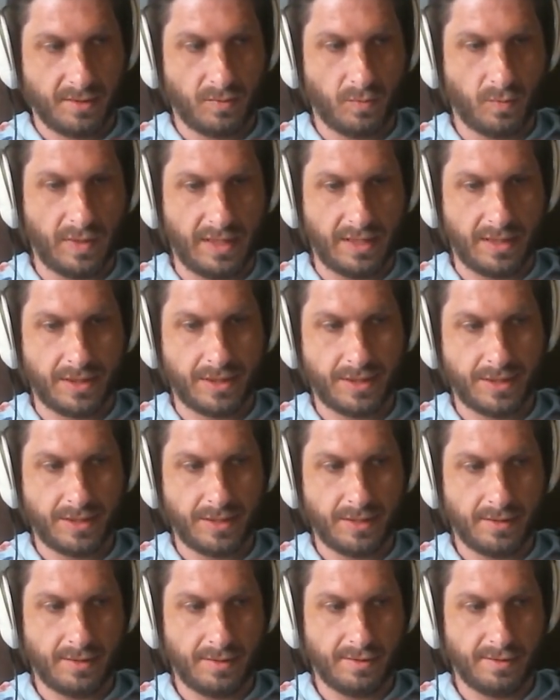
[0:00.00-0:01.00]
with
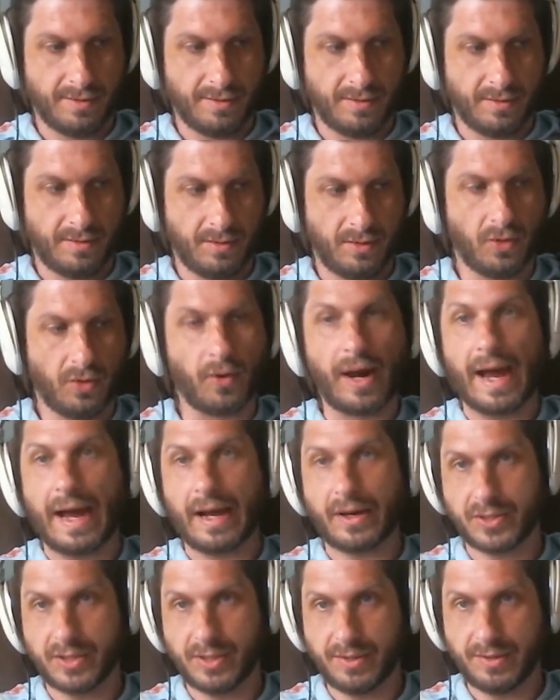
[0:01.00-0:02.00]
your
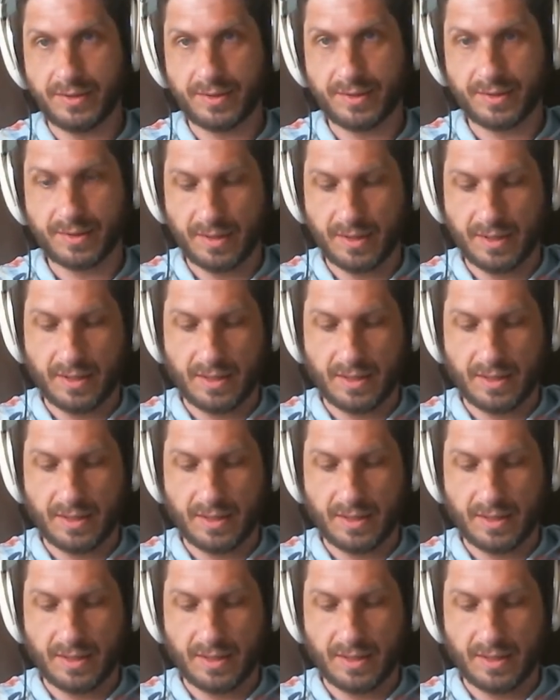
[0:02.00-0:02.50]
actions.